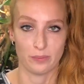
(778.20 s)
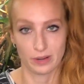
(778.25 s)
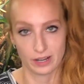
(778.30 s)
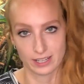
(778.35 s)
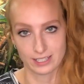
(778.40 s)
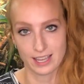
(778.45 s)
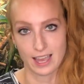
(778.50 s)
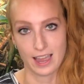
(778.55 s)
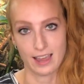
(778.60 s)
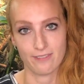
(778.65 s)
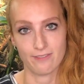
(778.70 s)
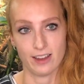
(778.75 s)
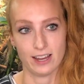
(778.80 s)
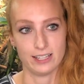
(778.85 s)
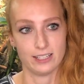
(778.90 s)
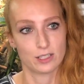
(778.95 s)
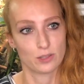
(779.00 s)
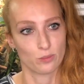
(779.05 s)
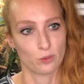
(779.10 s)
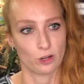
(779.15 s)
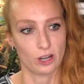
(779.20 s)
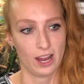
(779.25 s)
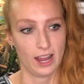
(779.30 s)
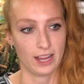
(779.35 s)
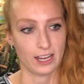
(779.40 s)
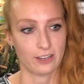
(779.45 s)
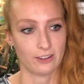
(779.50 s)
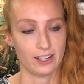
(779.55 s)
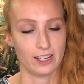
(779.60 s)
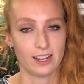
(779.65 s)
because I find it's more
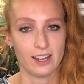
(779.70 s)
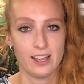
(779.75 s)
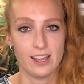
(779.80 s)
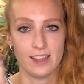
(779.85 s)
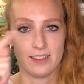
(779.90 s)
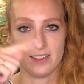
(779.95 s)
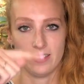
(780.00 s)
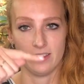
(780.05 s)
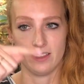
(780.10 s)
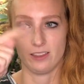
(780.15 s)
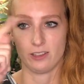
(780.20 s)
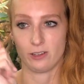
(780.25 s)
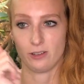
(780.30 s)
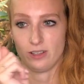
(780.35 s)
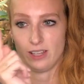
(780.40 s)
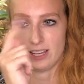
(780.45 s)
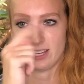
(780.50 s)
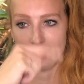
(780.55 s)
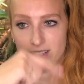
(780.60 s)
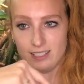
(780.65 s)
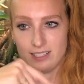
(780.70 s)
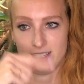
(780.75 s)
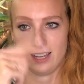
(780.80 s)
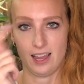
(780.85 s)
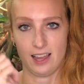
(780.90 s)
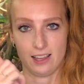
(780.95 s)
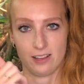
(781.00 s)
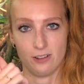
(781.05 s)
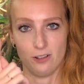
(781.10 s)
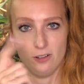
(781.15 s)
accurate than the little like
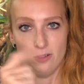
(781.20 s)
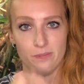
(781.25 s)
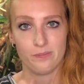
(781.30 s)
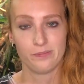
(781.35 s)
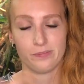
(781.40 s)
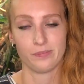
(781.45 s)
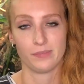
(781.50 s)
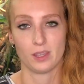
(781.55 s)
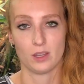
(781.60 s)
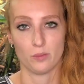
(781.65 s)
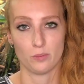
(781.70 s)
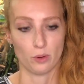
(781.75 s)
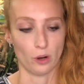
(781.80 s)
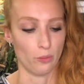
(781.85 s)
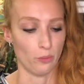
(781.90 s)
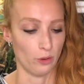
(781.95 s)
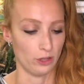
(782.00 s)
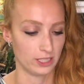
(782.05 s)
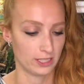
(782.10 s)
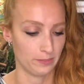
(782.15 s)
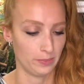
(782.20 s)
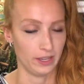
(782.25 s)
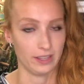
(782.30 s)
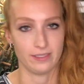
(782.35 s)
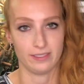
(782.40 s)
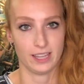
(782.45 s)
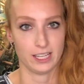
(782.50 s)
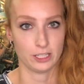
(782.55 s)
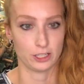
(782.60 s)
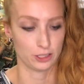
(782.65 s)
dial probe ones,
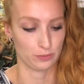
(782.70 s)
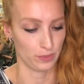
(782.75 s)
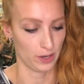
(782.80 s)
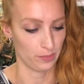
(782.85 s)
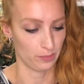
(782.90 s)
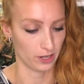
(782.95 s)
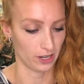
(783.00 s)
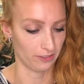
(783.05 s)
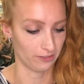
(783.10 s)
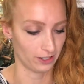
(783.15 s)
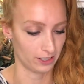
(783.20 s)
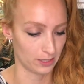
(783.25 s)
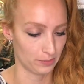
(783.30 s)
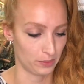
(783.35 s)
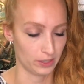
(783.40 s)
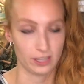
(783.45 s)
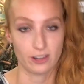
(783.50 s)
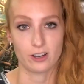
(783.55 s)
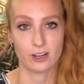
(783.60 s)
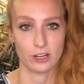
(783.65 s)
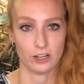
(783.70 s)
but that's just my preference. But they are